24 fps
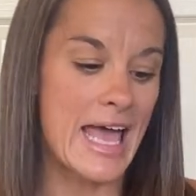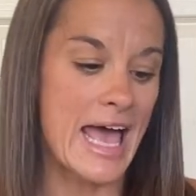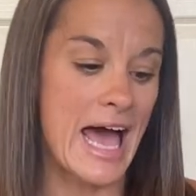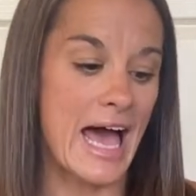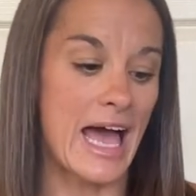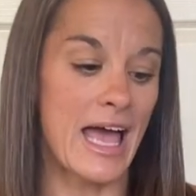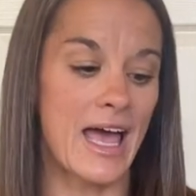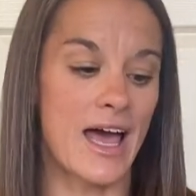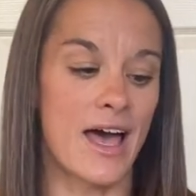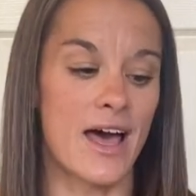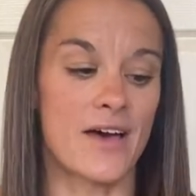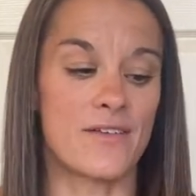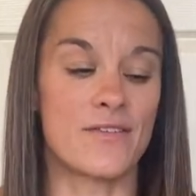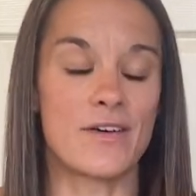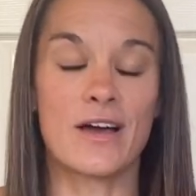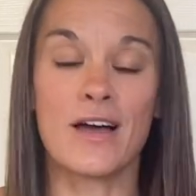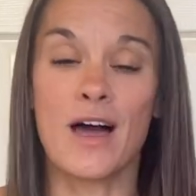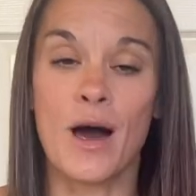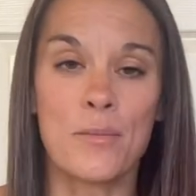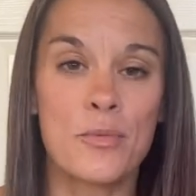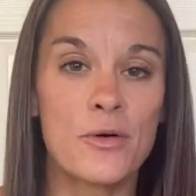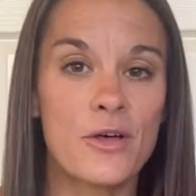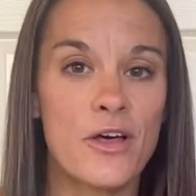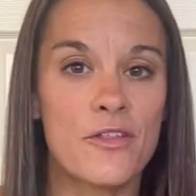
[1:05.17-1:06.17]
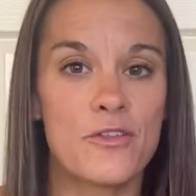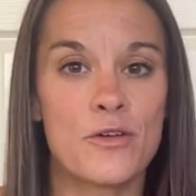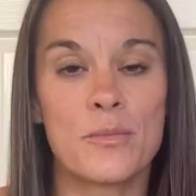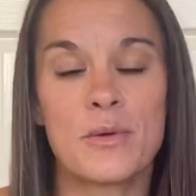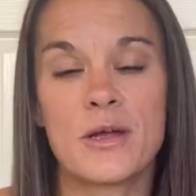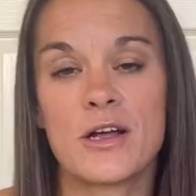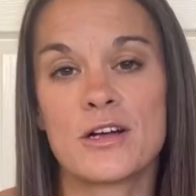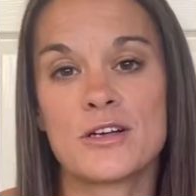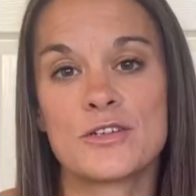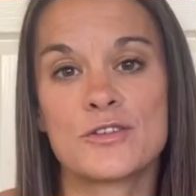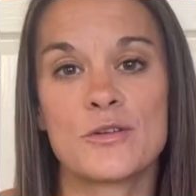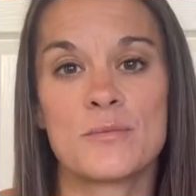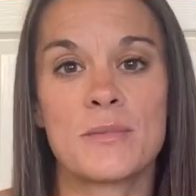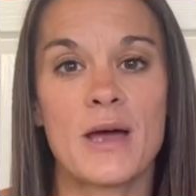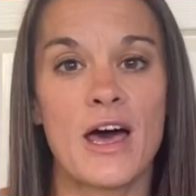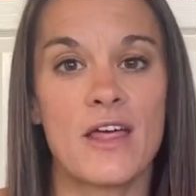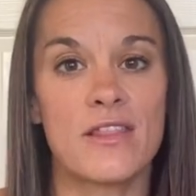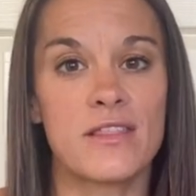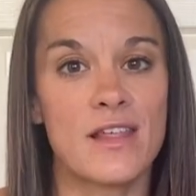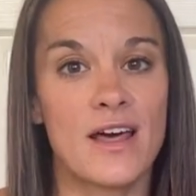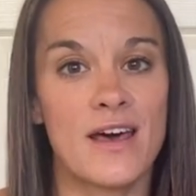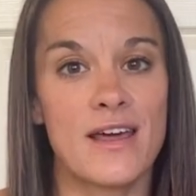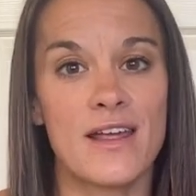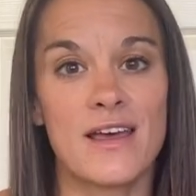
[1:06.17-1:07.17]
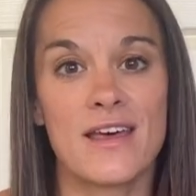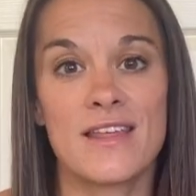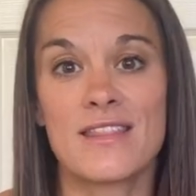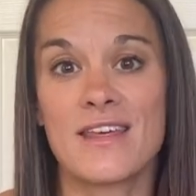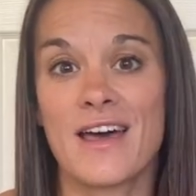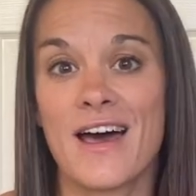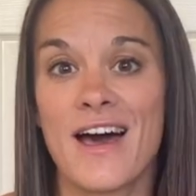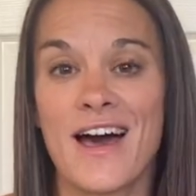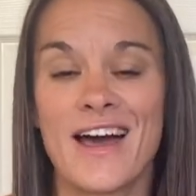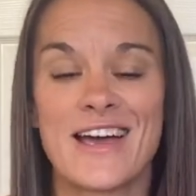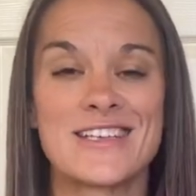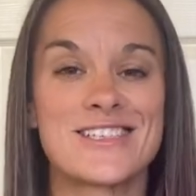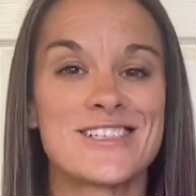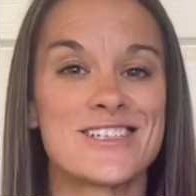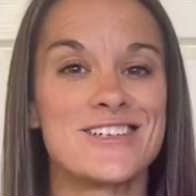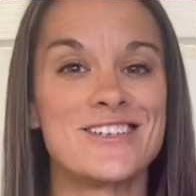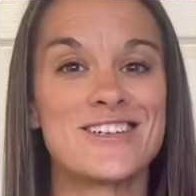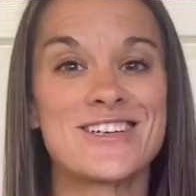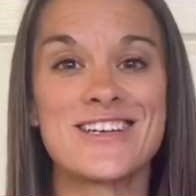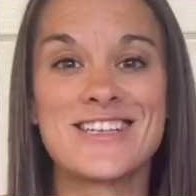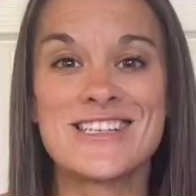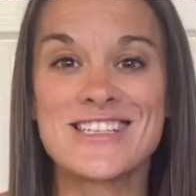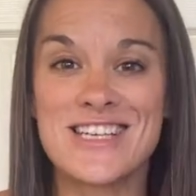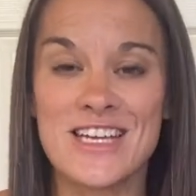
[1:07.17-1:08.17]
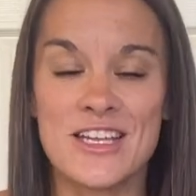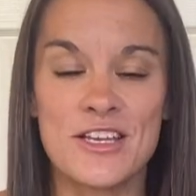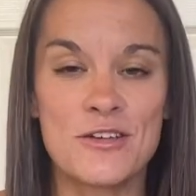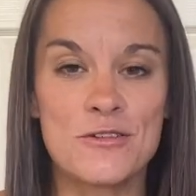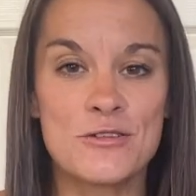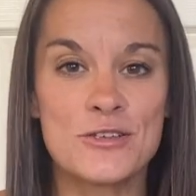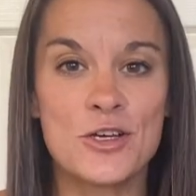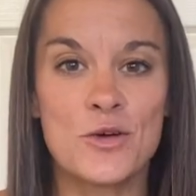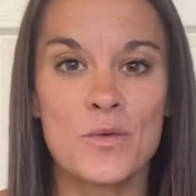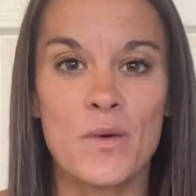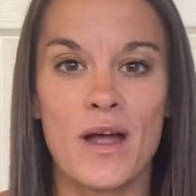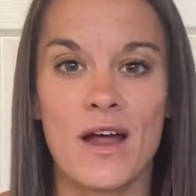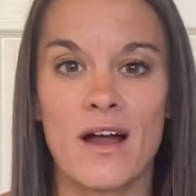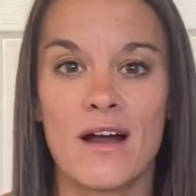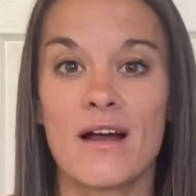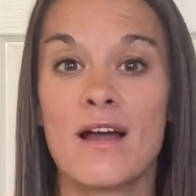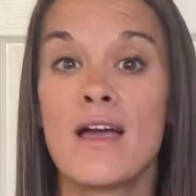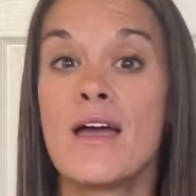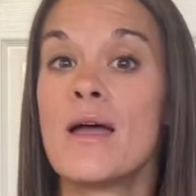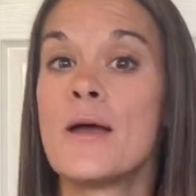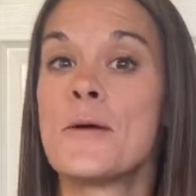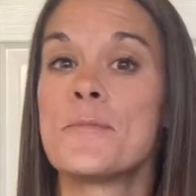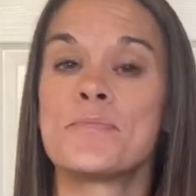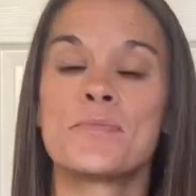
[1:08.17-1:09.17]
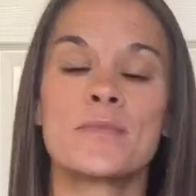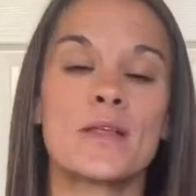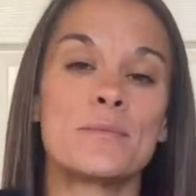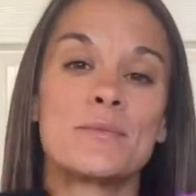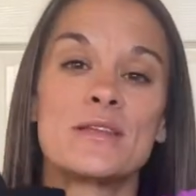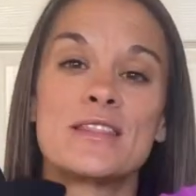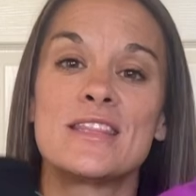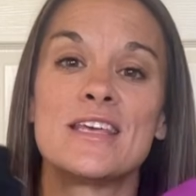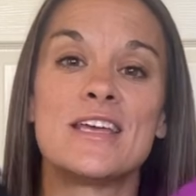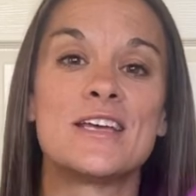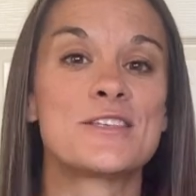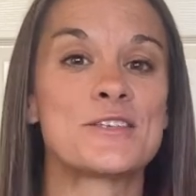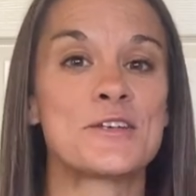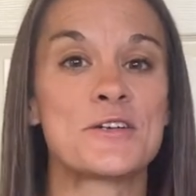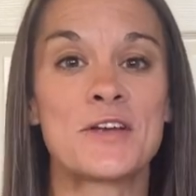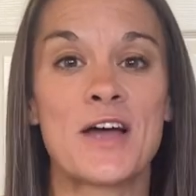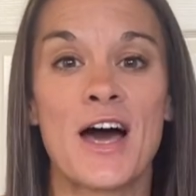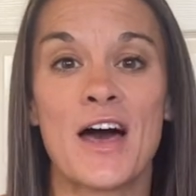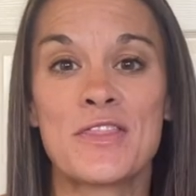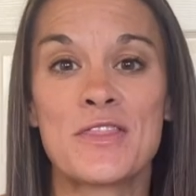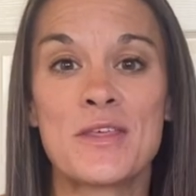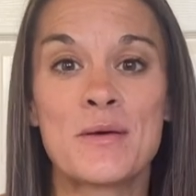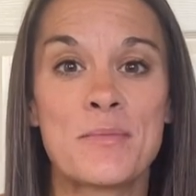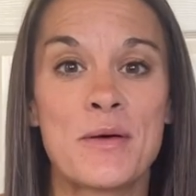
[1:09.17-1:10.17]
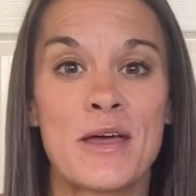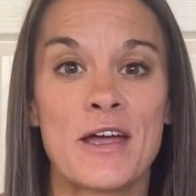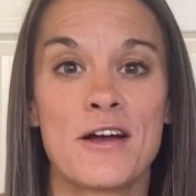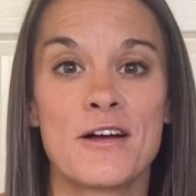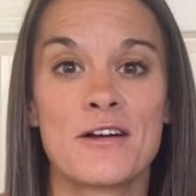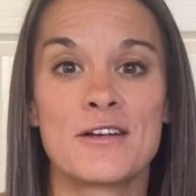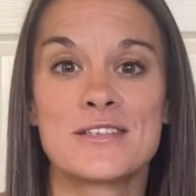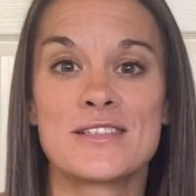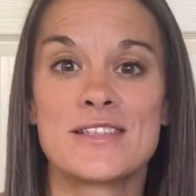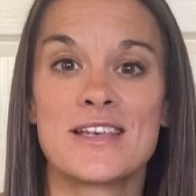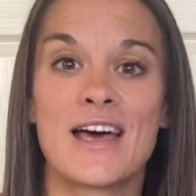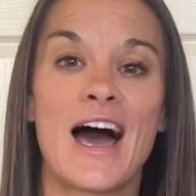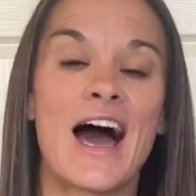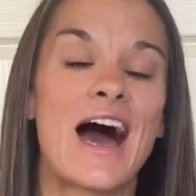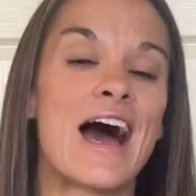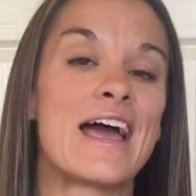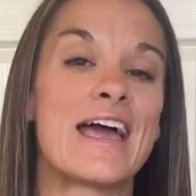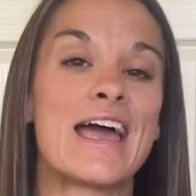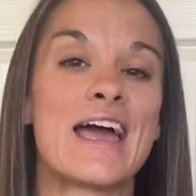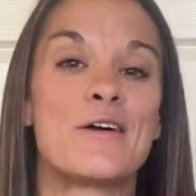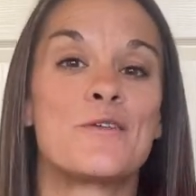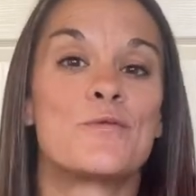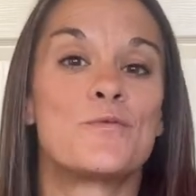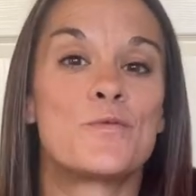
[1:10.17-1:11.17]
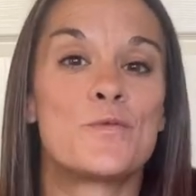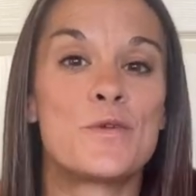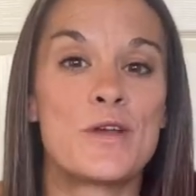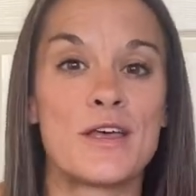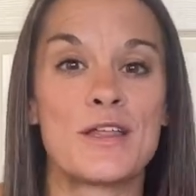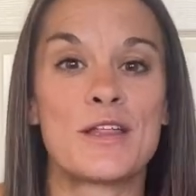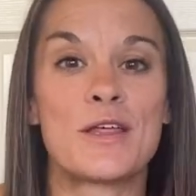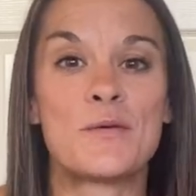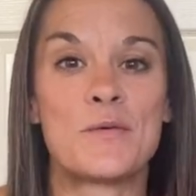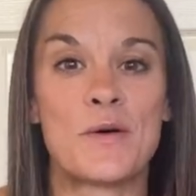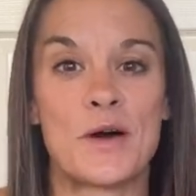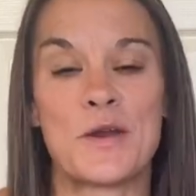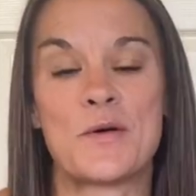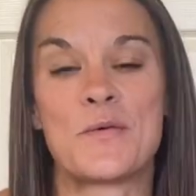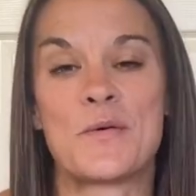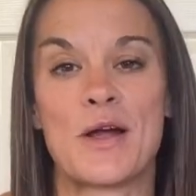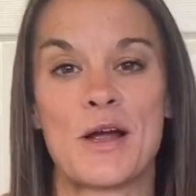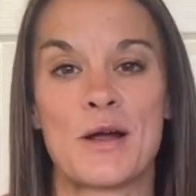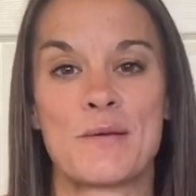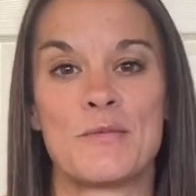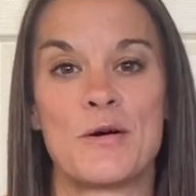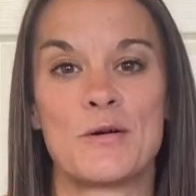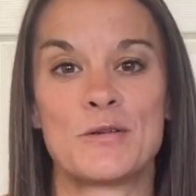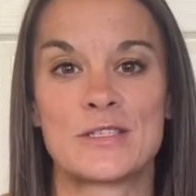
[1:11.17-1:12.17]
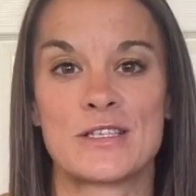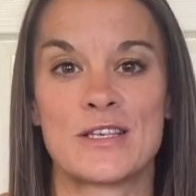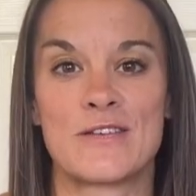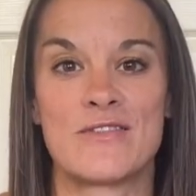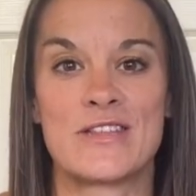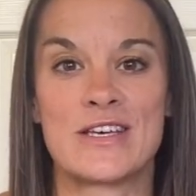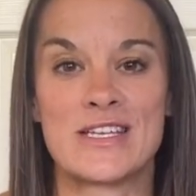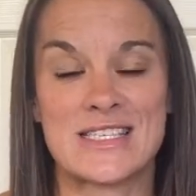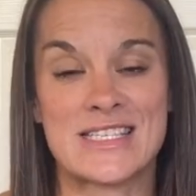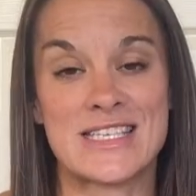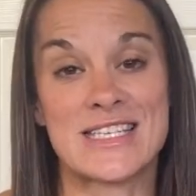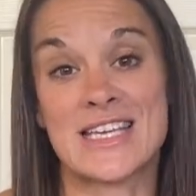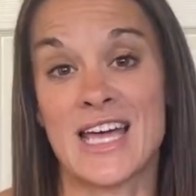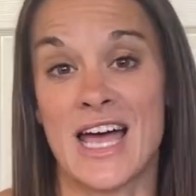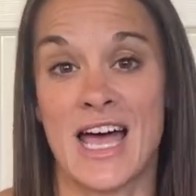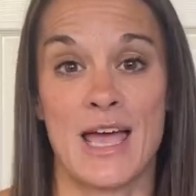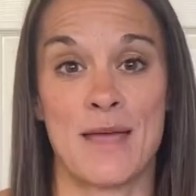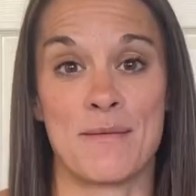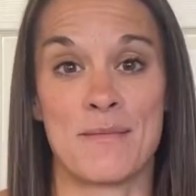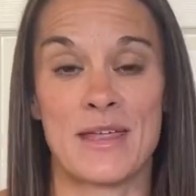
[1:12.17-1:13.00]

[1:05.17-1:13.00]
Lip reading: I have a couple other pairs from Athleta that I still continue to wear, but these are not the pairs that I really want to wear most of the time.